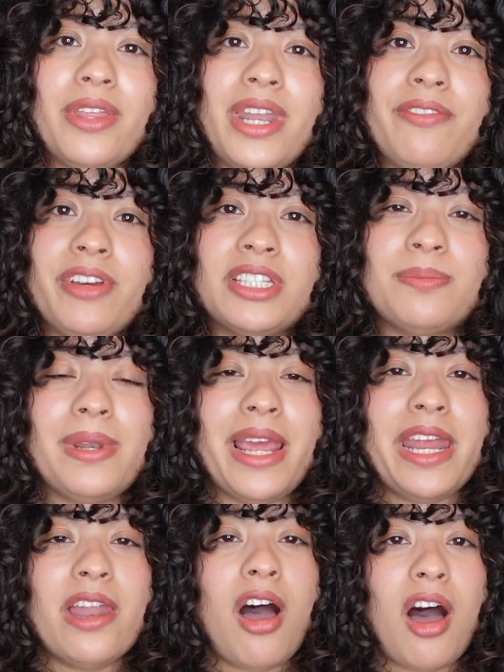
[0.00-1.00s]
that I've
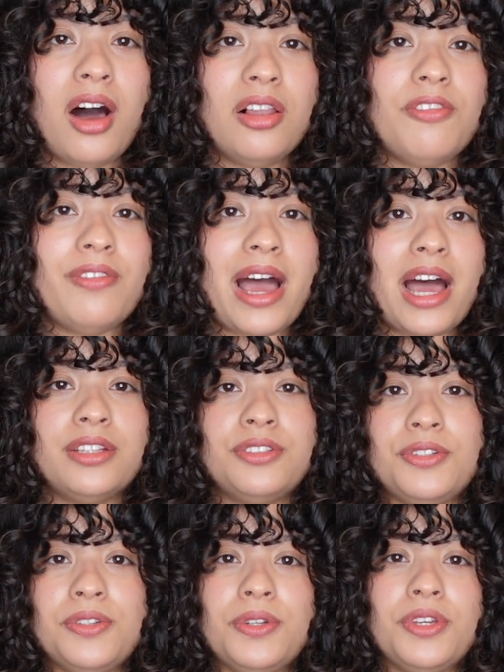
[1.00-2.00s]
explained all of that
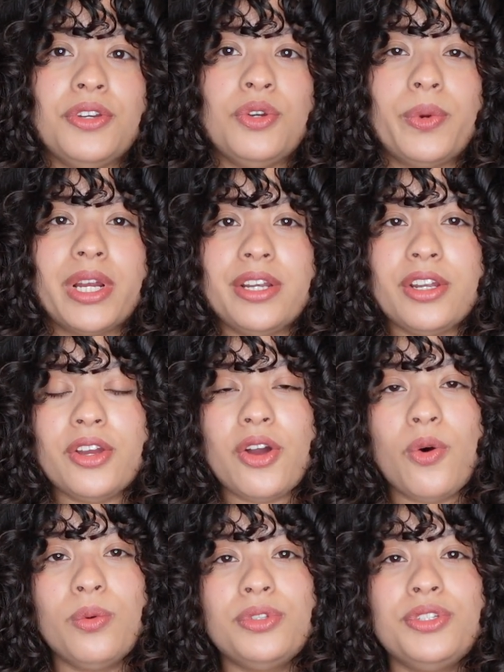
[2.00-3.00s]
to you, we're gonna
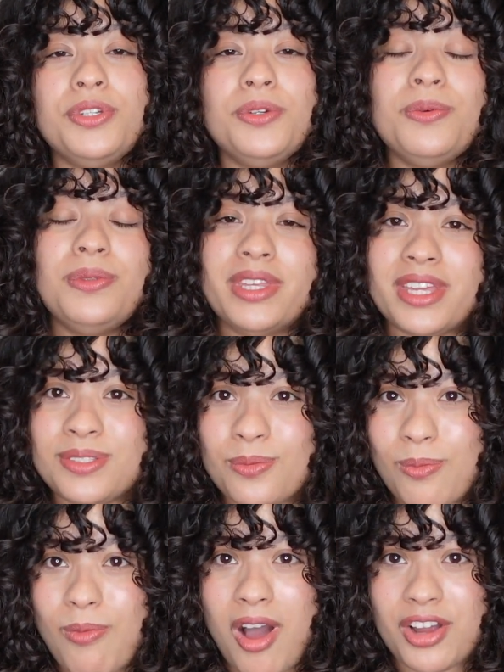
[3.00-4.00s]
go to this
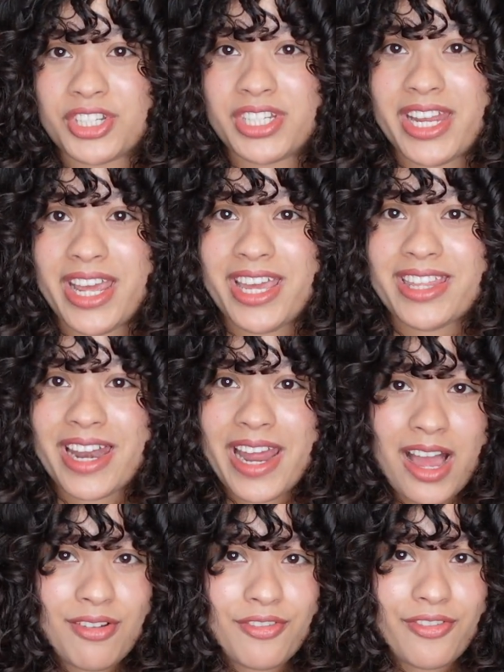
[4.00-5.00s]
wash day that I
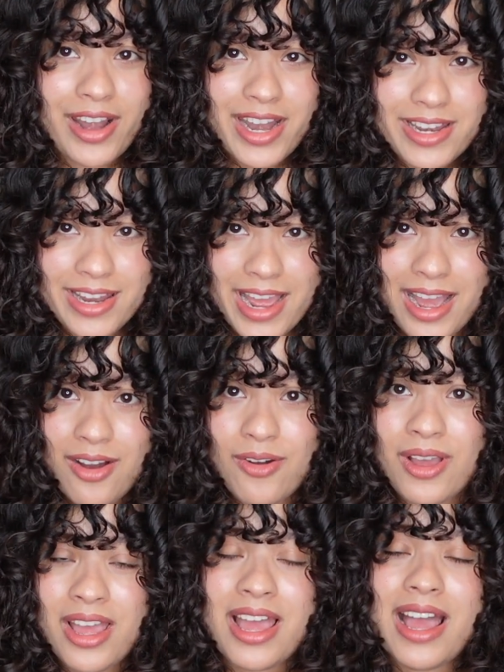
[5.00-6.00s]
have right
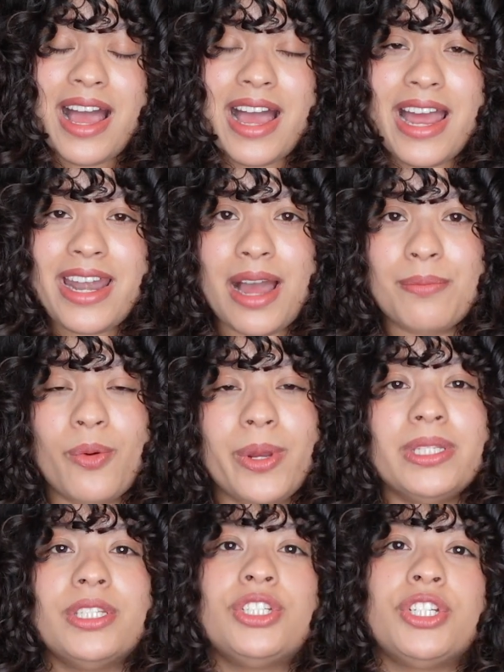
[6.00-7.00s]
now, and I'm
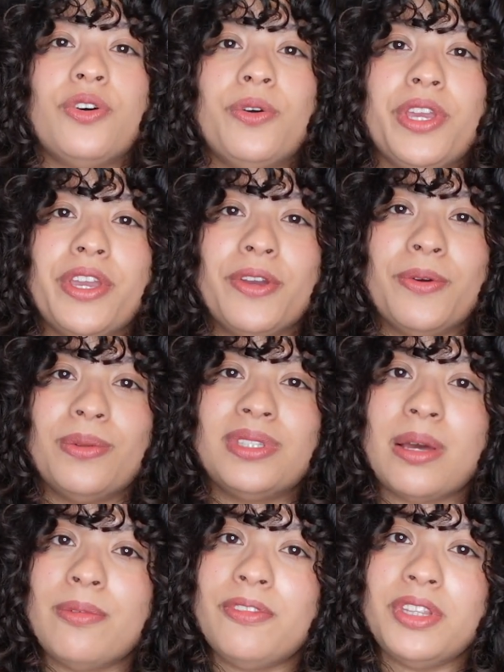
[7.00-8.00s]
going to show you
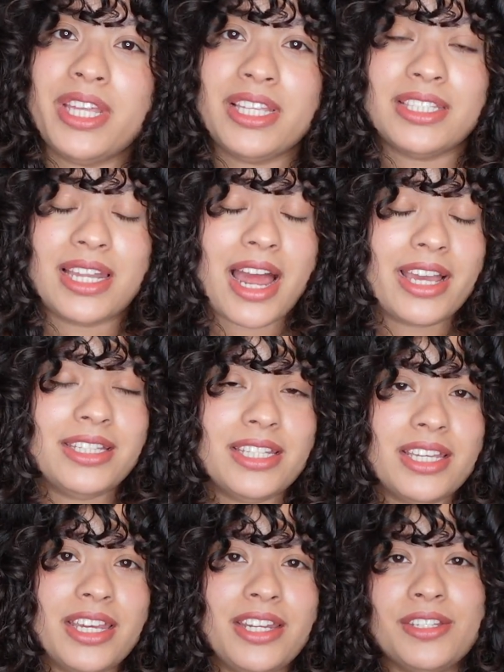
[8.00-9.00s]
some of the things that I
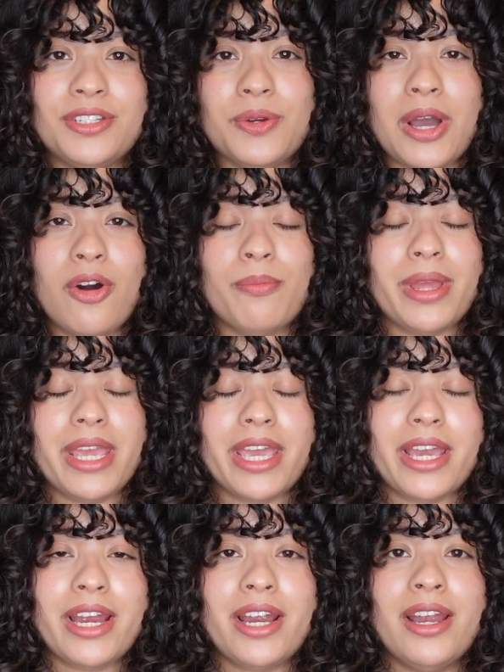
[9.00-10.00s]
did to help my
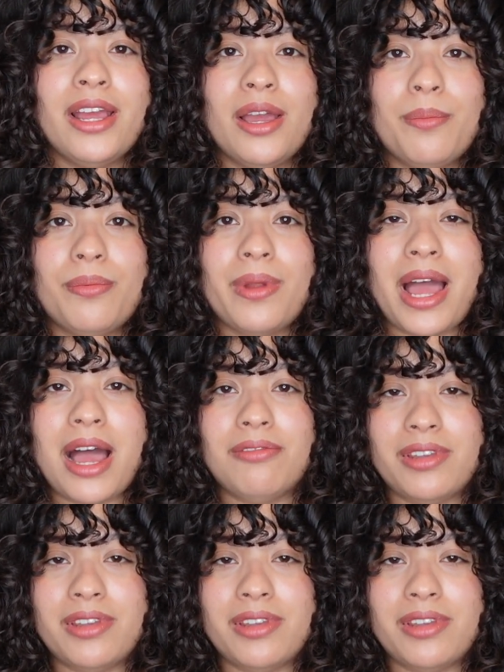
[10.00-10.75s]
hair have